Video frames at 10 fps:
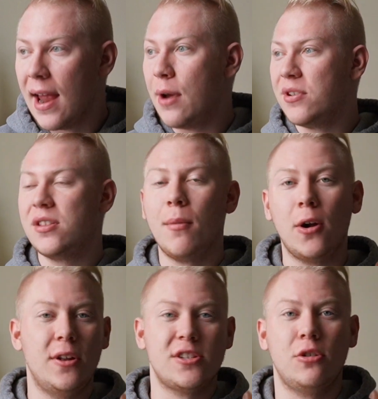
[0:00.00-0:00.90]
Anyways, the
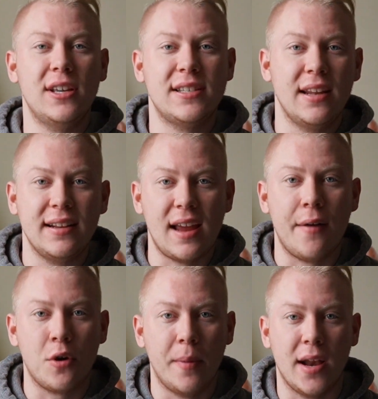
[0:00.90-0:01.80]
Marlins are listening to
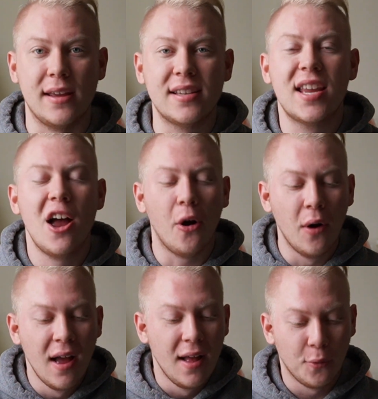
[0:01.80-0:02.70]
everybody,
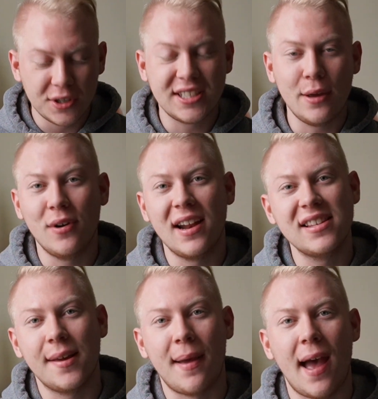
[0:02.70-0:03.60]
so we'll see what
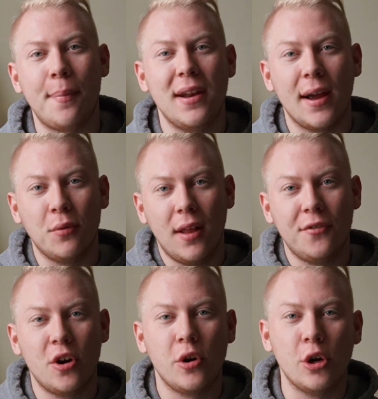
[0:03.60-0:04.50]
ends up happening. I would
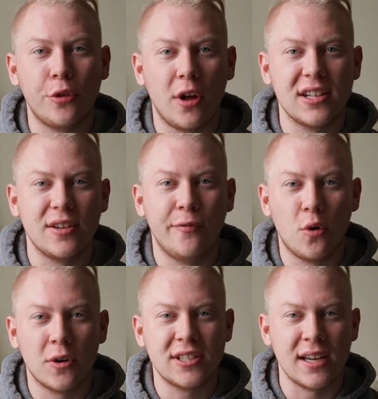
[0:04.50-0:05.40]
love to know your thoughts, of
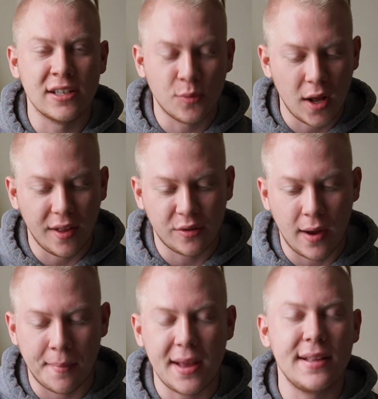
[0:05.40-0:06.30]
course, as well.
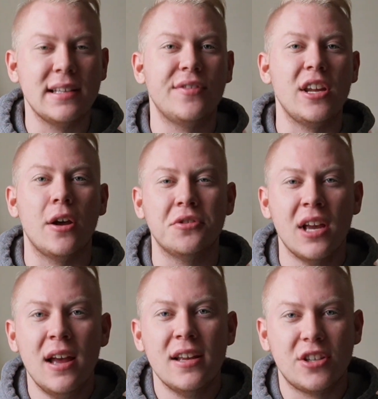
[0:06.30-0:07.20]
That's why I make these videos.